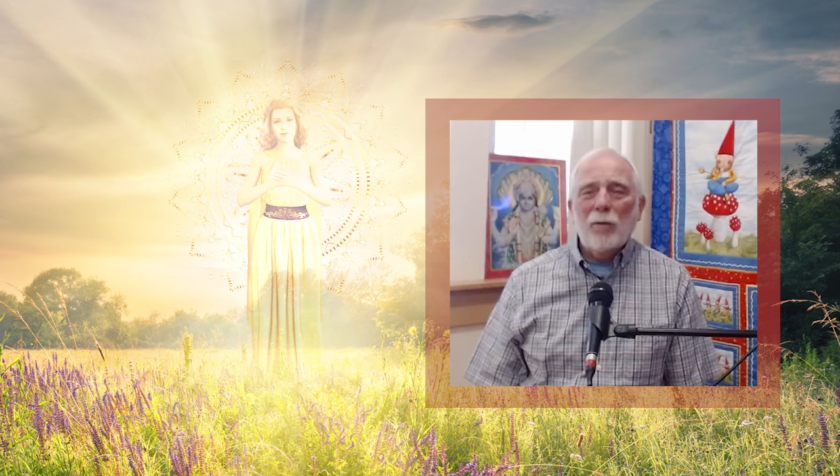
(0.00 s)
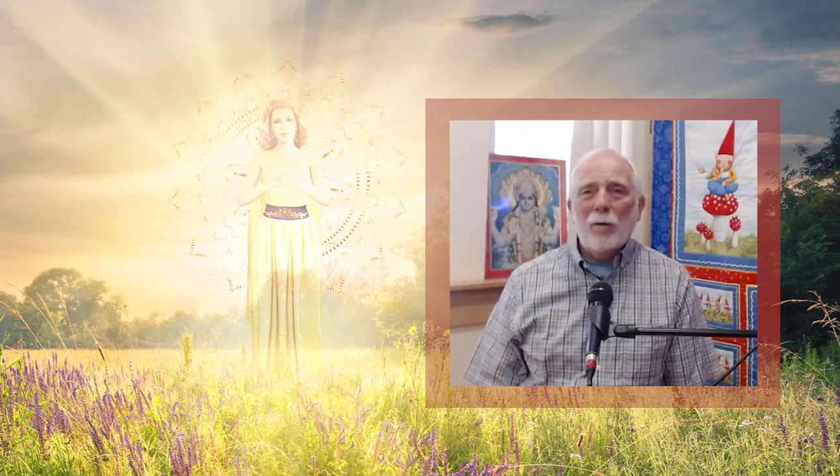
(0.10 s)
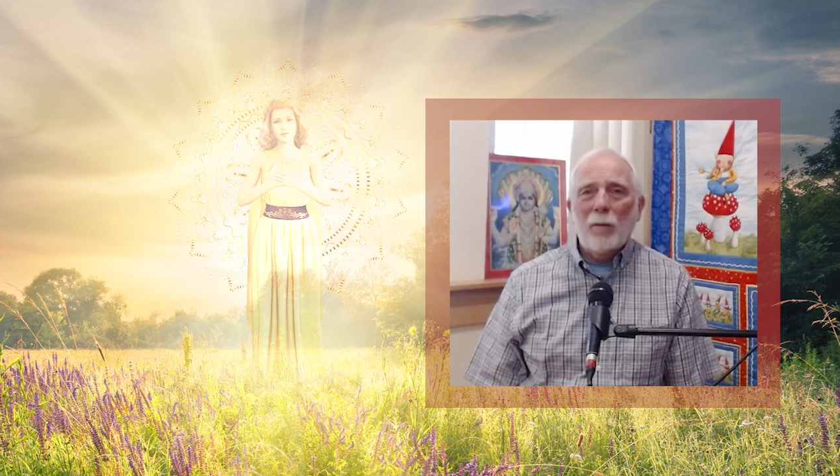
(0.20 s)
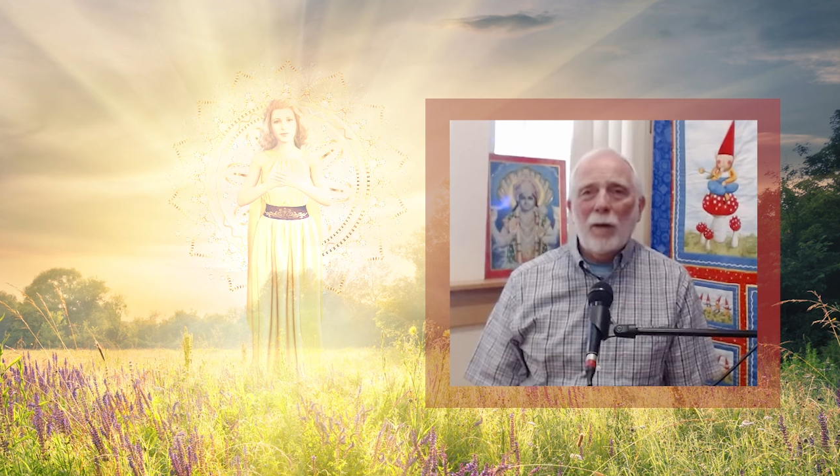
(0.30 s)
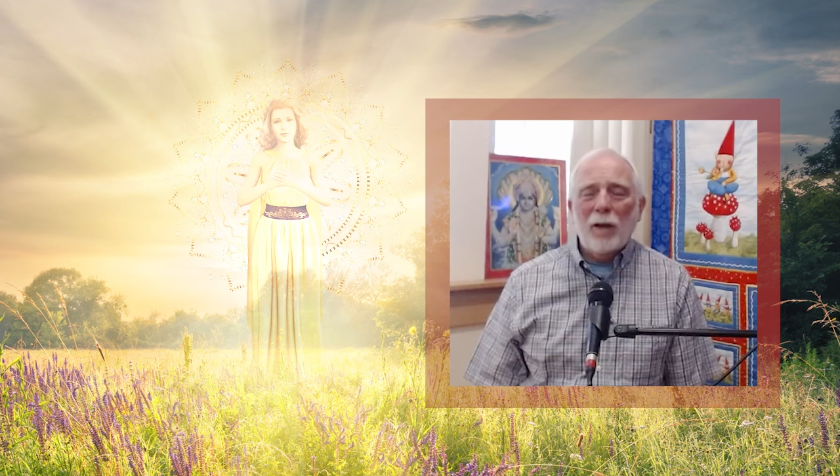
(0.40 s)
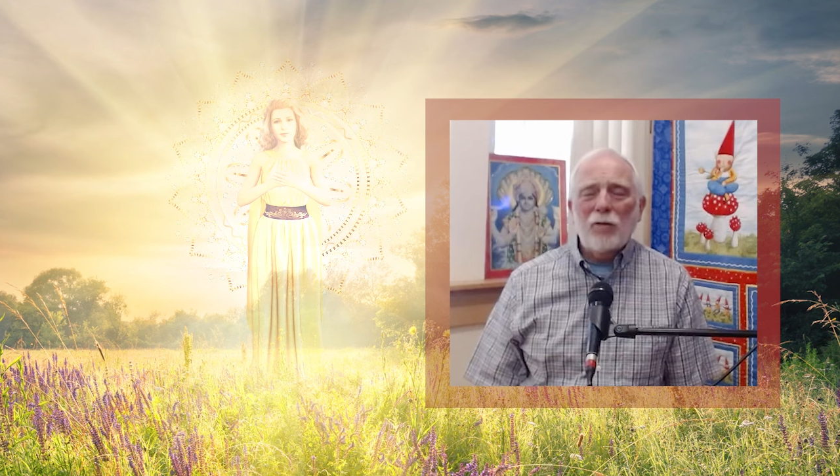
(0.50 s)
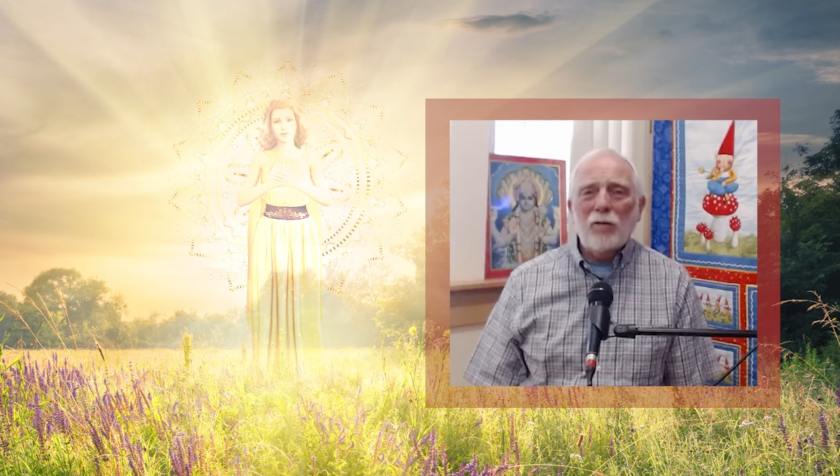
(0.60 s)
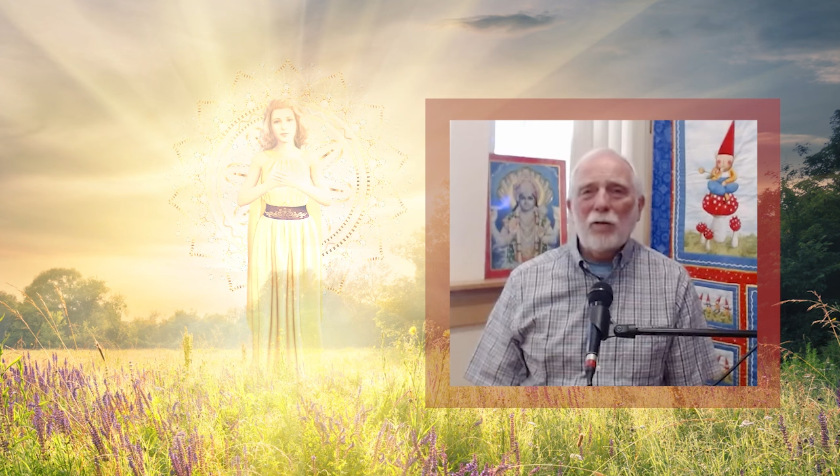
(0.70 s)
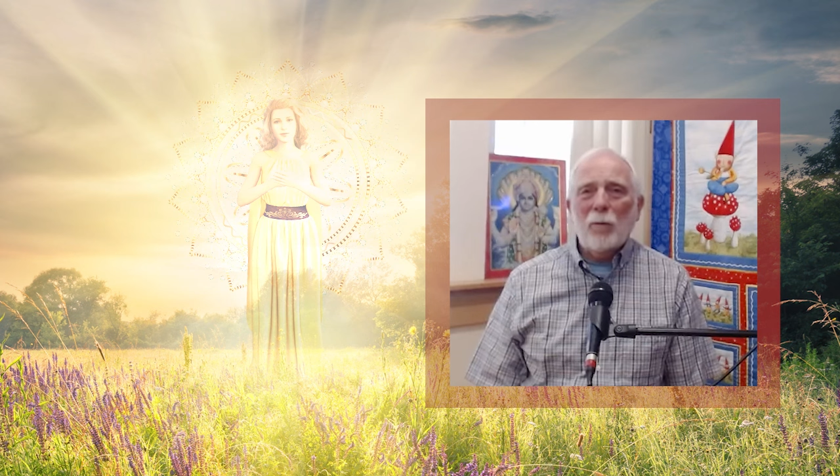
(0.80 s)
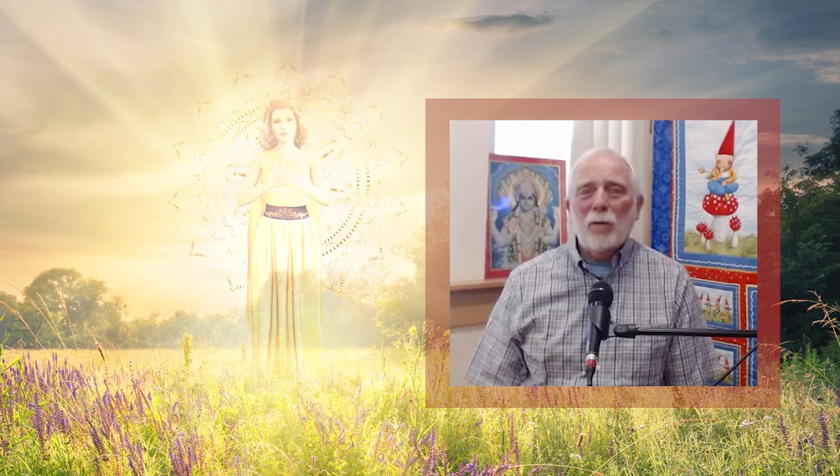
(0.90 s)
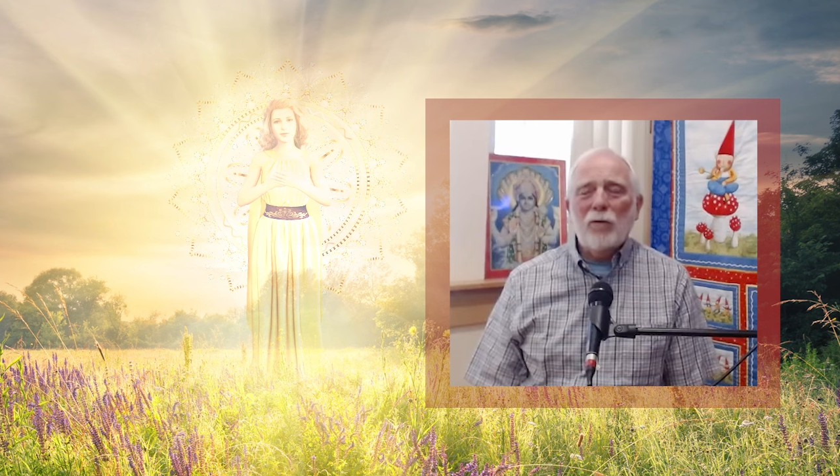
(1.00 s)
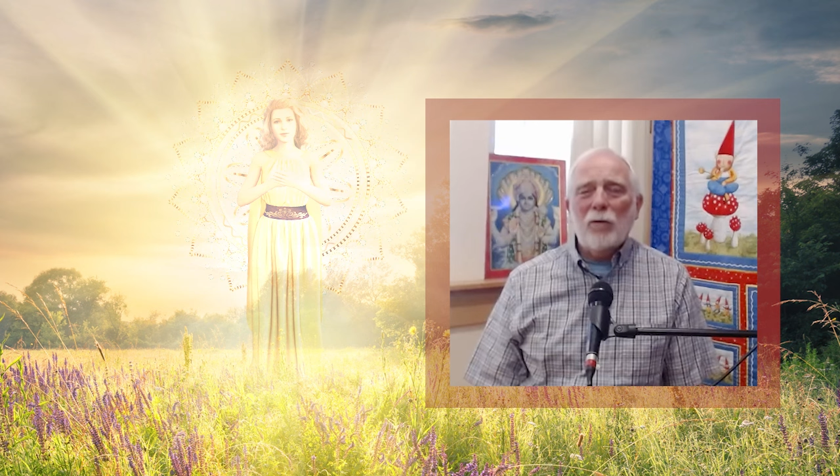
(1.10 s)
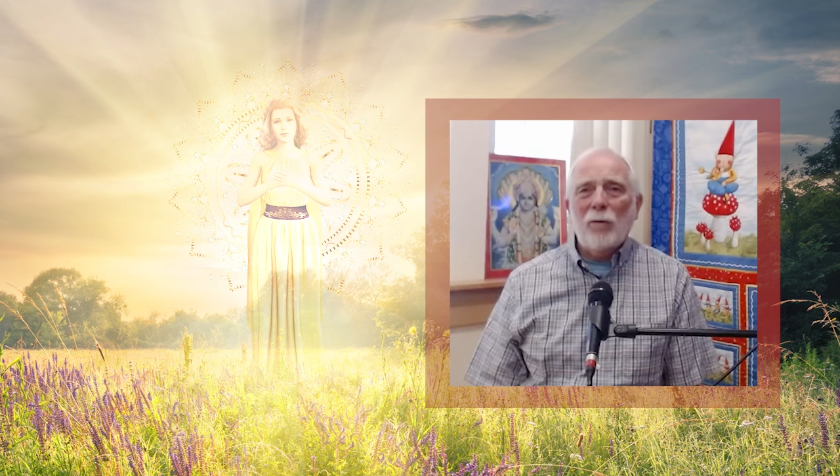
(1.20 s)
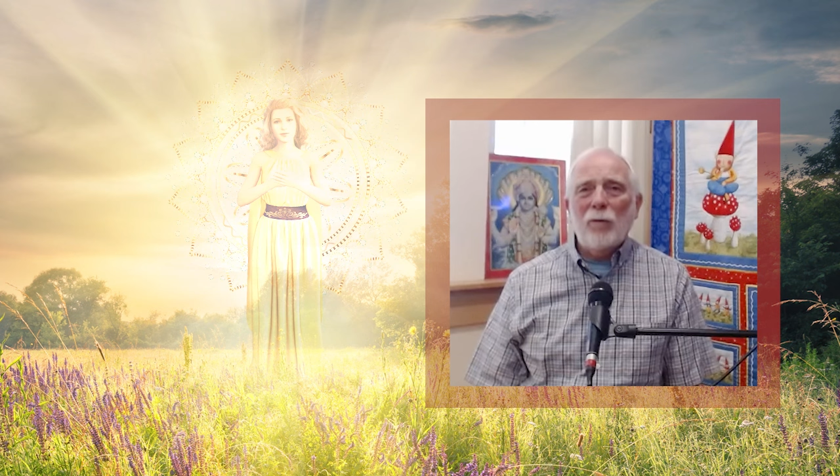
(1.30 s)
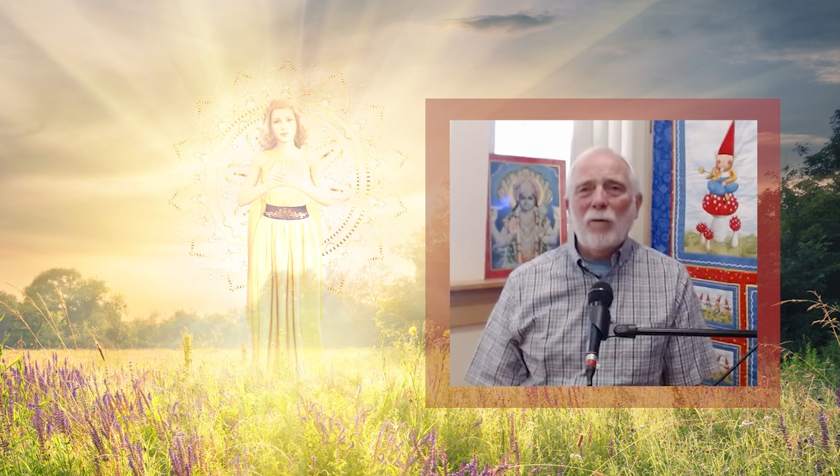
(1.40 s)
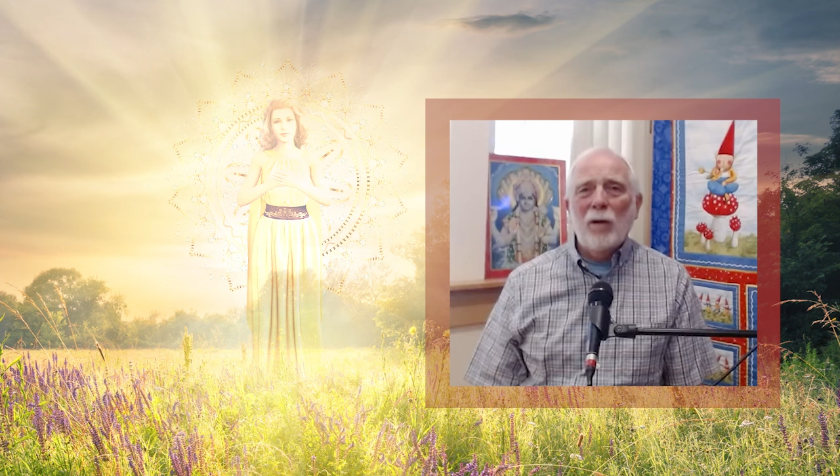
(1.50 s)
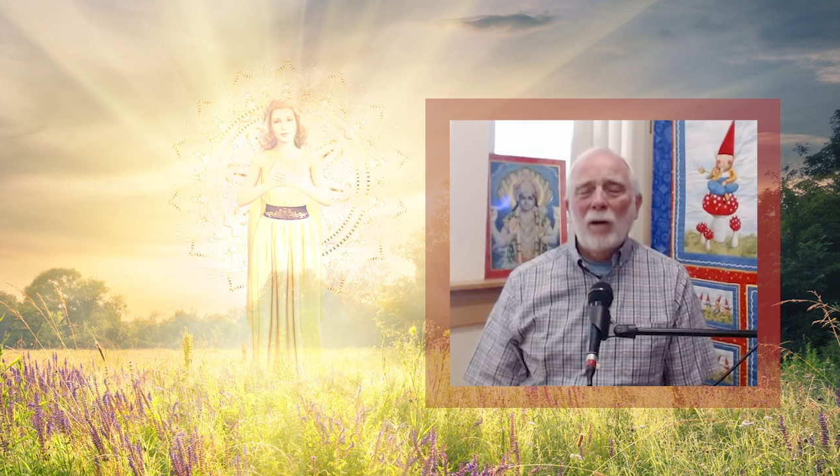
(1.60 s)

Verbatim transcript: or relationship issues.